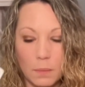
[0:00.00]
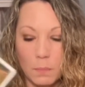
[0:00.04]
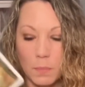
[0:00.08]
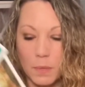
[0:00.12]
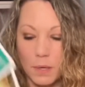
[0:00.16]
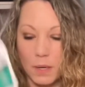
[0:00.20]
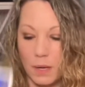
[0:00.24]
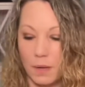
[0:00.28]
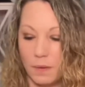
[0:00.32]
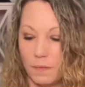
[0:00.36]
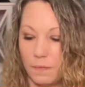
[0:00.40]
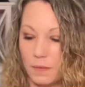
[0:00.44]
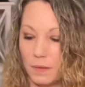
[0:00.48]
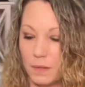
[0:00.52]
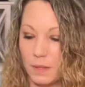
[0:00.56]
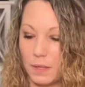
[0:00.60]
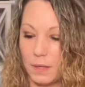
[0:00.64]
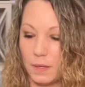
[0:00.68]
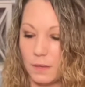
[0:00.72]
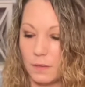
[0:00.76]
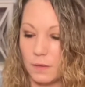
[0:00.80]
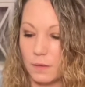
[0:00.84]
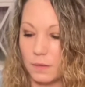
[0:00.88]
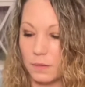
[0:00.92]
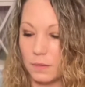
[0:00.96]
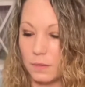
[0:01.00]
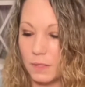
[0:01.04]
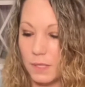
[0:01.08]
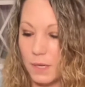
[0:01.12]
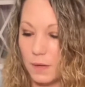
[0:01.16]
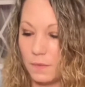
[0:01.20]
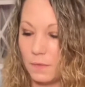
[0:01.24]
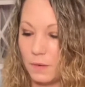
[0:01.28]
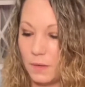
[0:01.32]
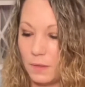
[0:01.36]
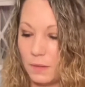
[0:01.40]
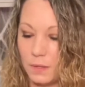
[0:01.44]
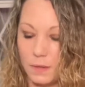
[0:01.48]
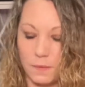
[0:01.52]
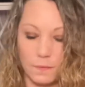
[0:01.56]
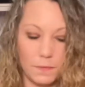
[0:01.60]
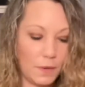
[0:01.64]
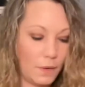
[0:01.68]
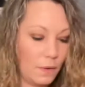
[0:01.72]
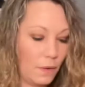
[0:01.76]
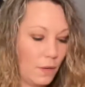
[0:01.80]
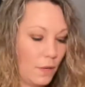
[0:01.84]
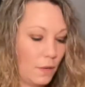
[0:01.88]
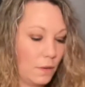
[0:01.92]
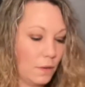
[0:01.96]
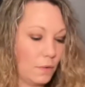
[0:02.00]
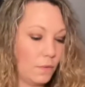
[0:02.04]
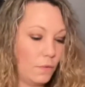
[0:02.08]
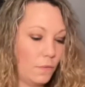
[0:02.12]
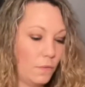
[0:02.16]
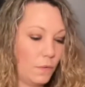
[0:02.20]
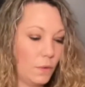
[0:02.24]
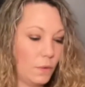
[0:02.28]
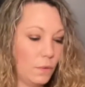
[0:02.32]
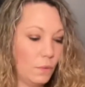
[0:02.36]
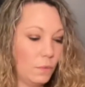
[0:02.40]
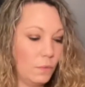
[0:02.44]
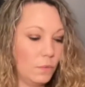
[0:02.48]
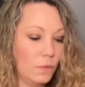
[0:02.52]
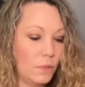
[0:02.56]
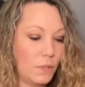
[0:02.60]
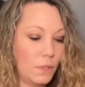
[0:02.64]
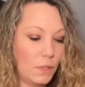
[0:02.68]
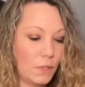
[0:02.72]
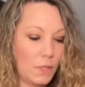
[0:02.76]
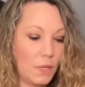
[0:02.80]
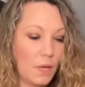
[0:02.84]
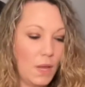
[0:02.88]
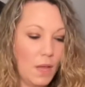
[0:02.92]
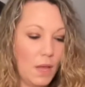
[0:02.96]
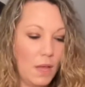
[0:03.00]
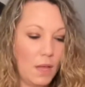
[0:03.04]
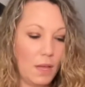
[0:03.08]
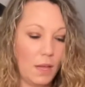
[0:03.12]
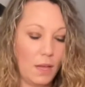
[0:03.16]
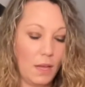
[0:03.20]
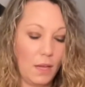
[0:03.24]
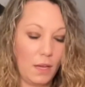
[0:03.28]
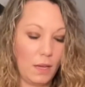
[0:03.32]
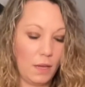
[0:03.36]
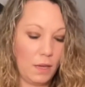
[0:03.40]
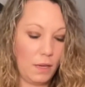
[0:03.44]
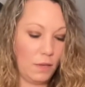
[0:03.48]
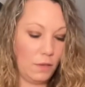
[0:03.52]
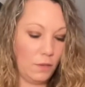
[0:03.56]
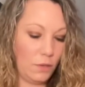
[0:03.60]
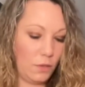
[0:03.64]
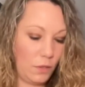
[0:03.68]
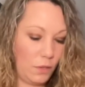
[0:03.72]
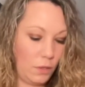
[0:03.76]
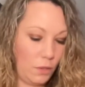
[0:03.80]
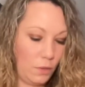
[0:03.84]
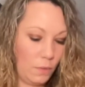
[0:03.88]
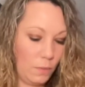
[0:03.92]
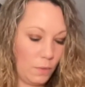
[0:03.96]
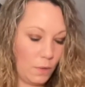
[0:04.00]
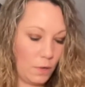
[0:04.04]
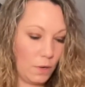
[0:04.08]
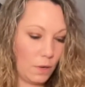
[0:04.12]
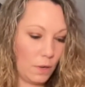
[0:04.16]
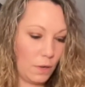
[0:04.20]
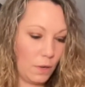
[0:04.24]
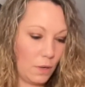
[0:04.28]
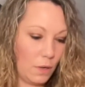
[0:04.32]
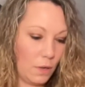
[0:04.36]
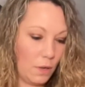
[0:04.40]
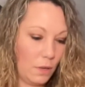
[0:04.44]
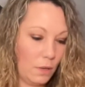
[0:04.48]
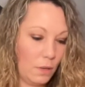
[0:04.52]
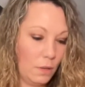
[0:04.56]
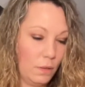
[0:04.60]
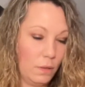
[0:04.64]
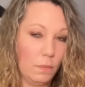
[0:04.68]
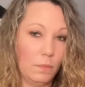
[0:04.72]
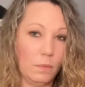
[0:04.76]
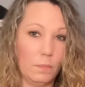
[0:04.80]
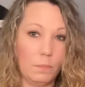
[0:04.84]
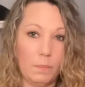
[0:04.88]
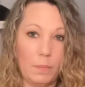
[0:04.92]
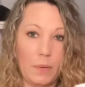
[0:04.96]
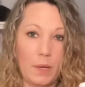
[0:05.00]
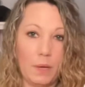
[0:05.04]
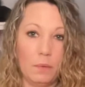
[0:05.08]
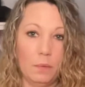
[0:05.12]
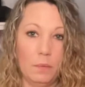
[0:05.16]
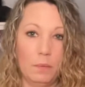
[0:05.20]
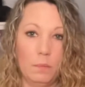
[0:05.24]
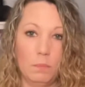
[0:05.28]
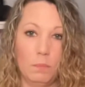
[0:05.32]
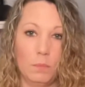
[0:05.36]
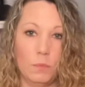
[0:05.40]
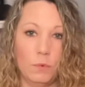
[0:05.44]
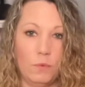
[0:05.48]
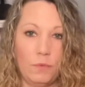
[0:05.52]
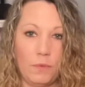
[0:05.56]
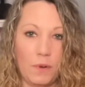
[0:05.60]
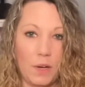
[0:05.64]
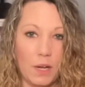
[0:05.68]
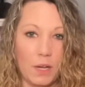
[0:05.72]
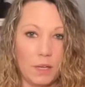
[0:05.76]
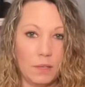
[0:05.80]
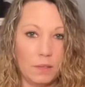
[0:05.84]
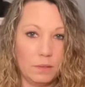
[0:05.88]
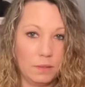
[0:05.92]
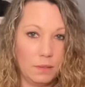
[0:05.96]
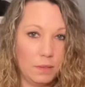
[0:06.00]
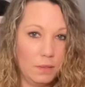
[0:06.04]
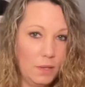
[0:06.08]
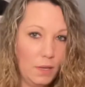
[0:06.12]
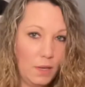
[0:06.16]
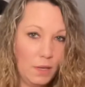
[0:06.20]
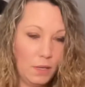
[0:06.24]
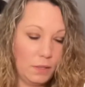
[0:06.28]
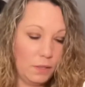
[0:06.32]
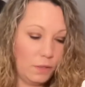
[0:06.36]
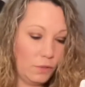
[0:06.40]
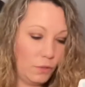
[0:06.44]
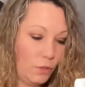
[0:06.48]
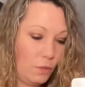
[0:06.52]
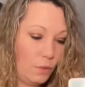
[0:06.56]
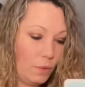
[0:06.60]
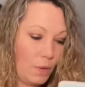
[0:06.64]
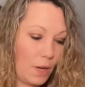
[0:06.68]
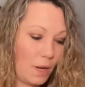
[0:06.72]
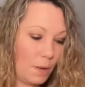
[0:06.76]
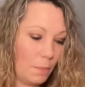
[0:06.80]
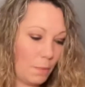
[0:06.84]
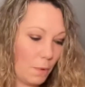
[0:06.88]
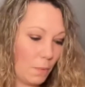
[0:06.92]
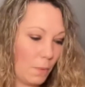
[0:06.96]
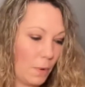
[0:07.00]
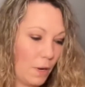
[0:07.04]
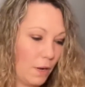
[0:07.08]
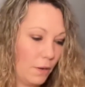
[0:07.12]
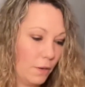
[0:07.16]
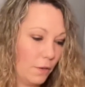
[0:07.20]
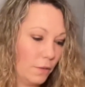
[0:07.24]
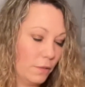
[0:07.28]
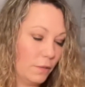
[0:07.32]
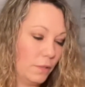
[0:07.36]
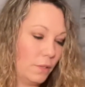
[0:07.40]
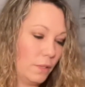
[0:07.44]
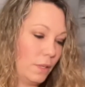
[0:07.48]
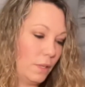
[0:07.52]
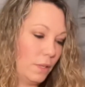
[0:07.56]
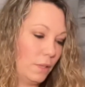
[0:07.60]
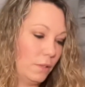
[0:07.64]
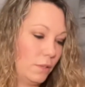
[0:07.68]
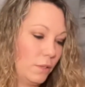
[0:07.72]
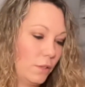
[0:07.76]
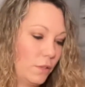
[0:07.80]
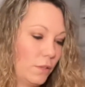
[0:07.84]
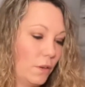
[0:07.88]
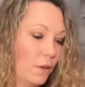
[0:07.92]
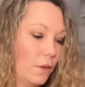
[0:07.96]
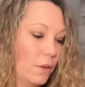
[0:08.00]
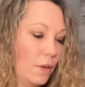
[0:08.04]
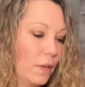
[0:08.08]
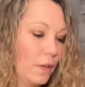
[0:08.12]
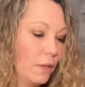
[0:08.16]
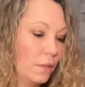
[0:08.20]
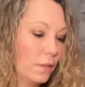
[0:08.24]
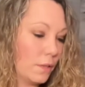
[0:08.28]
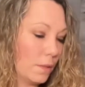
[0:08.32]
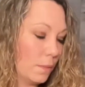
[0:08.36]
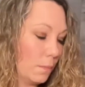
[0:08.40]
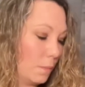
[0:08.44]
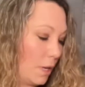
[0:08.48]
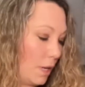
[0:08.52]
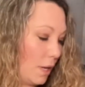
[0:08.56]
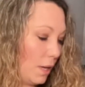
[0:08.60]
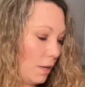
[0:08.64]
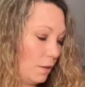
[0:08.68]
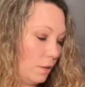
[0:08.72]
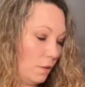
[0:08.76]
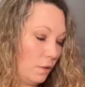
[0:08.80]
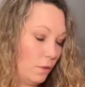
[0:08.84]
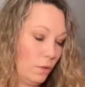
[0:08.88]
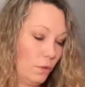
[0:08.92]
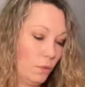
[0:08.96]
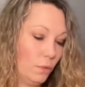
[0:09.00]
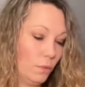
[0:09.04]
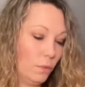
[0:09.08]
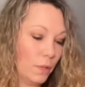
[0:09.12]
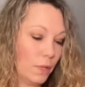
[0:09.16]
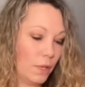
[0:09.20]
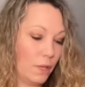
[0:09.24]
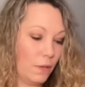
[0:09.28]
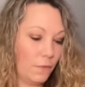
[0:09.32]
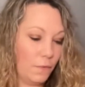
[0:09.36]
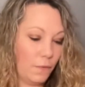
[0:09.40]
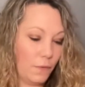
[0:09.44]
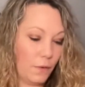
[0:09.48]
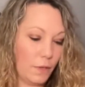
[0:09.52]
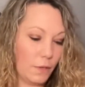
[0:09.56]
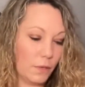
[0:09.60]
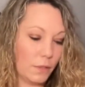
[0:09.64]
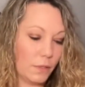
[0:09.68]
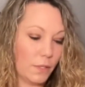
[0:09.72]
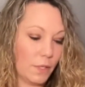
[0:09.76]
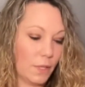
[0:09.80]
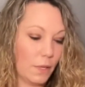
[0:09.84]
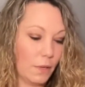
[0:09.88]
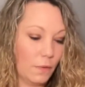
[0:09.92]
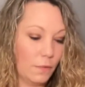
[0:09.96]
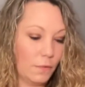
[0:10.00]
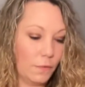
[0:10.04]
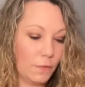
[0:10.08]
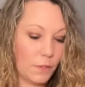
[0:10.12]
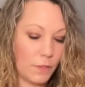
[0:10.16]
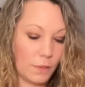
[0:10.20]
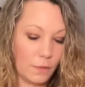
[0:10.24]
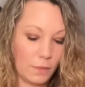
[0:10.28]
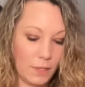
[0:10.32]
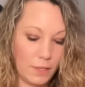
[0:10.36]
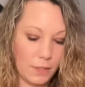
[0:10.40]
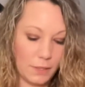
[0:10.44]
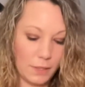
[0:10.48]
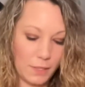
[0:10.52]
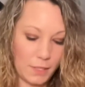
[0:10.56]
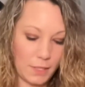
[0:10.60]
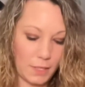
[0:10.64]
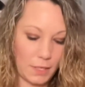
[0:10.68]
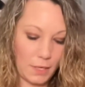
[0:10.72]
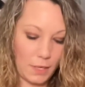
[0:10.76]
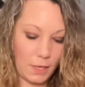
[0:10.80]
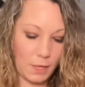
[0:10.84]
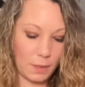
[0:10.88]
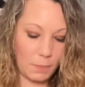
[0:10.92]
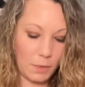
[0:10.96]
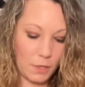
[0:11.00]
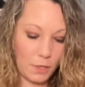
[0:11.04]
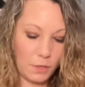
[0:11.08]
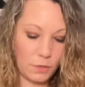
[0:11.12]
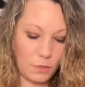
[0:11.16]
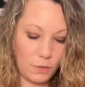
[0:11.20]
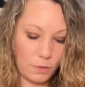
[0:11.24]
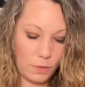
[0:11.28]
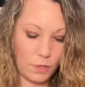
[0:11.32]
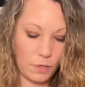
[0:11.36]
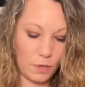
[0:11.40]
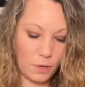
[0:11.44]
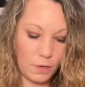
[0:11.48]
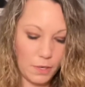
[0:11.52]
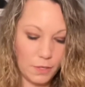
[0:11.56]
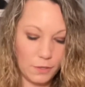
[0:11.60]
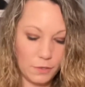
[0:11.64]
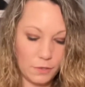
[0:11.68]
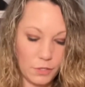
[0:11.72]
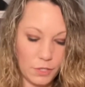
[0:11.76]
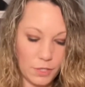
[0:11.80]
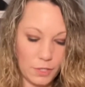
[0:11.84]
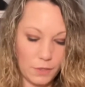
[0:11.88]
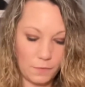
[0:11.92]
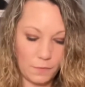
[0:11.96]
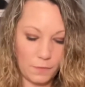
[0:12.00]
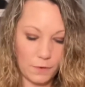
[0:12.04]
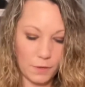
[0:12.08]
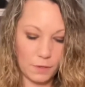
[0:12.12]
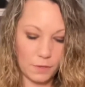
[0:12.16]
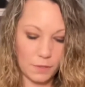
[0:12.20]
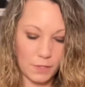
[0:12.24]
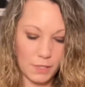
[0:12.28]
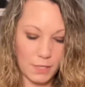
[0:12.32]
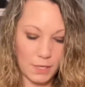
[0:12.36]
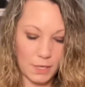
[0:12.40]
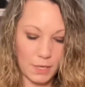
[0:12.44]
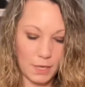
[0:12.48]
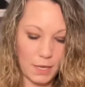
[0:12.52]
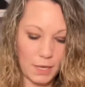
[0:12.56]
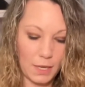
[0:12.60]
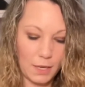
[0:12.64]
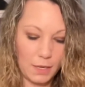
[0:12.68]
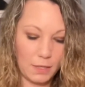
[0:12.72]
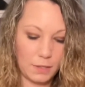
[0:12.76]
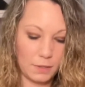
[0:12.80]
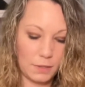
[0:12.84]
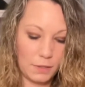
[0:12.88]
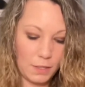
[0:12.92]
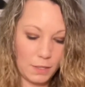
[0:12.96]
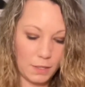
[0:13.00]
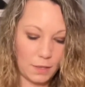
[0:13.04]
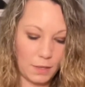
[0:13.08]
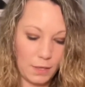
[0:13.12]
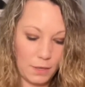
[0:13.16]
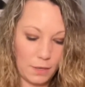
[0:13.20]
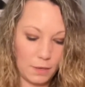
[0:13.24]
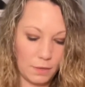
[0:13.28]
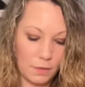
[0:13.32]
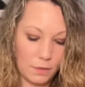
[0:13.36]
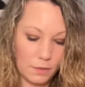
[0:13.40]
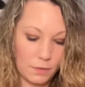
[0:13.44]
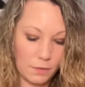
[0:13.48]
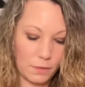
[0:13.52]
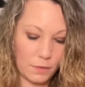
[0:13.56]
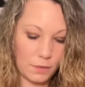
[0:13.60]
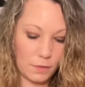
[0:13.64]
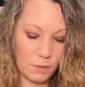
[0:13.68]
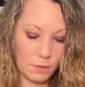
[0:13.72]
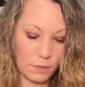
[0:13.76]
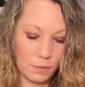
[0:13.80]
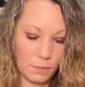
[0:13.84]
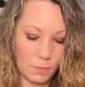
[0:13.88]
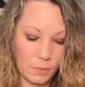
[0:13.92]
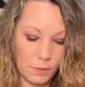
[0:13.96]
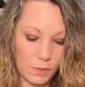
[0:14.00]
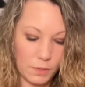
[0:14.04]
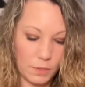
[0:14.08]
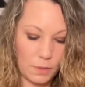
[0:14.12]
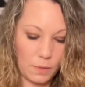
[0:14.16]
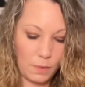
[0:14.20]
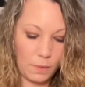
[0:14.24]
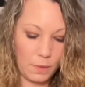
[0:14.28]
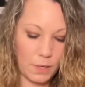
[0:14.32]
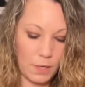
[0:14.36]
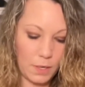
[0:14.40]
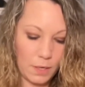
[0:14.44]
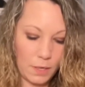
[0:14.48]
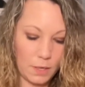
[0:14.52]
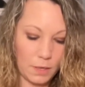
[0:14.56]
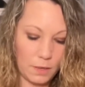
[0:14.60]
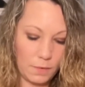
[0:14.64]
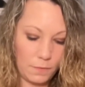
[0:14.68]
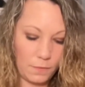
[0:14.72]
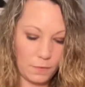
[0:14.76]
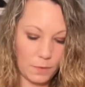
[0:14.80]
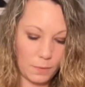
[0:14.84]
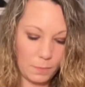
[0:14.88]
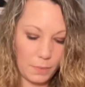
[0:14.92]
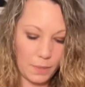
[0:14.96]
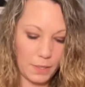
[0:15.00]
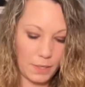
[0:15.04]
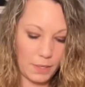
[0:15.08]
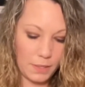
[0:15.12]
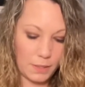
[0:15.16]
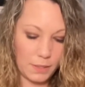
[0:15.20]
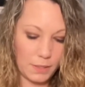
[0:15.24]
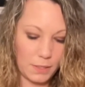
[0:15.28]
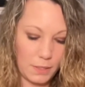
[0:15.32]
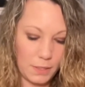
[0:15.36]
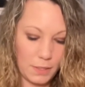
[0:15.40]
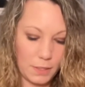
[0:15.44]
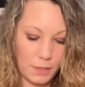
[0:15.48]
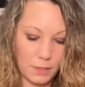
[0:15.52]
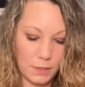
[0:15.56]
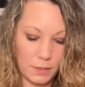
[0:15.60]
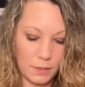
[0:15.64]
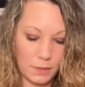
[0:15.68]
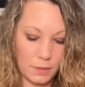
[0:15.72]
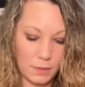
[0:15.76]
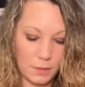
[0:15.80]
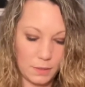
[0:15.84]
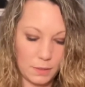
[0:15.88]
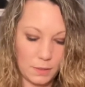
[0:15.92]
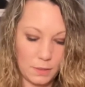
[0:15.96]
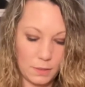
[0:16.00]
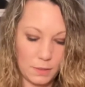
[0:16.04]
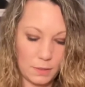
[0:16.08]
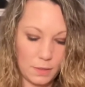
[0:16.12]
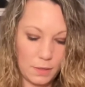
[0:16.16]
But I feel like they're definitely very confused, and you are all about moving on to calmer waters and starting some kind of new life for yourself. So let's see. I'm going to do your energy first and get into theirs. So what's going on for Pisces?